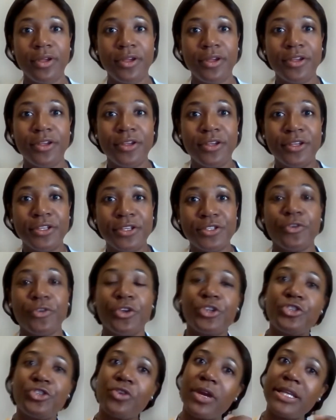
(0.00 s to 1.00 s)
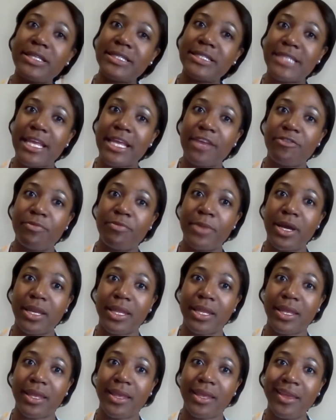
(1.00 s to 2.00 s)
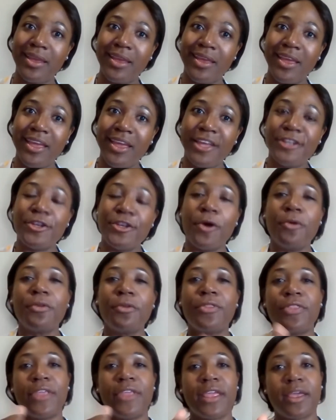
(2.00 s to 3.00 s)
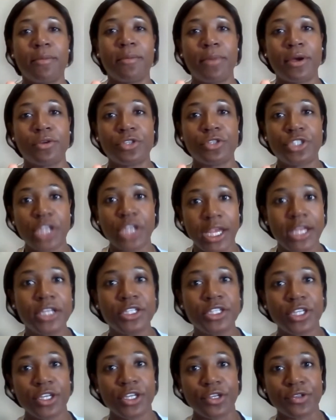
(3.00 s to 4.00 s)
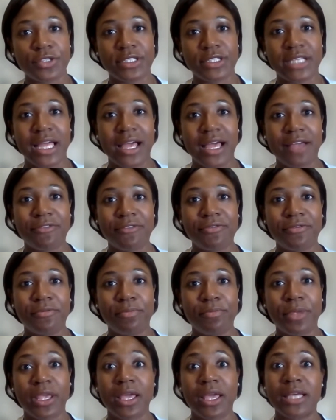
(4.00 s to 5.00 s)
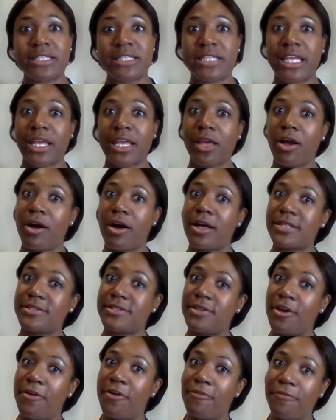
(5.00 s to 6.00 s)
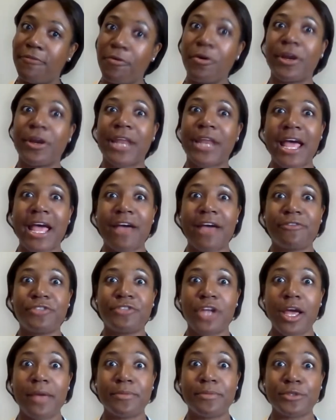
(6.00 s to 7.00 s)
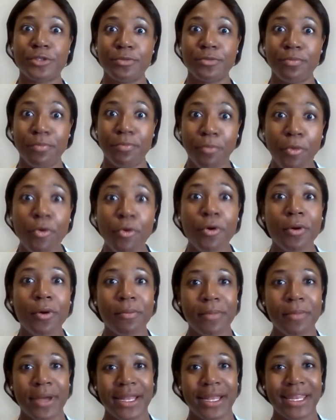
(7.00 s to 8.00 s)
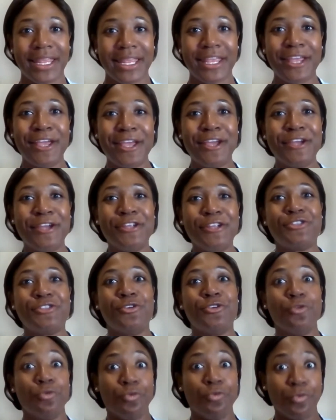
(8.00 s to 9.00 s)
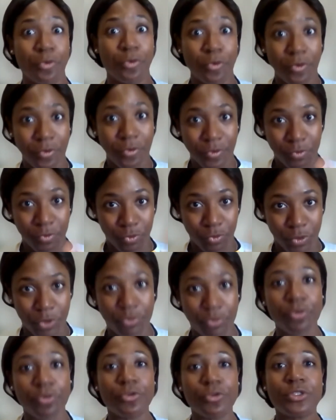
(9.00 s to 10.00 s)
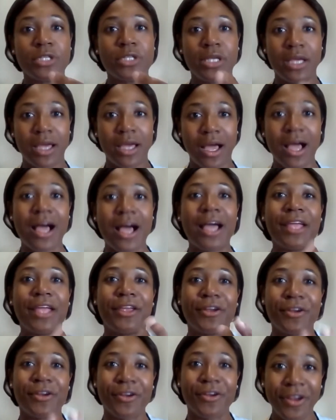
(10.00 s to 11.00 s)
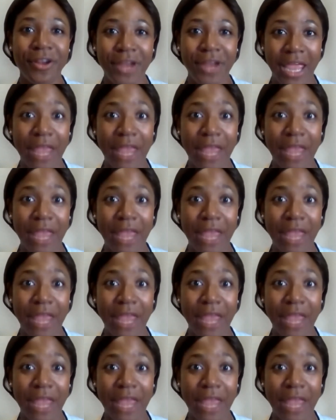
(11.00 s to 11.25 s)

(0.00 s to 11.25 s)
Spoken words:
So if you're trying to save money, don't think about changing your staff, because it costs 4.5 times more money to recruit, hire,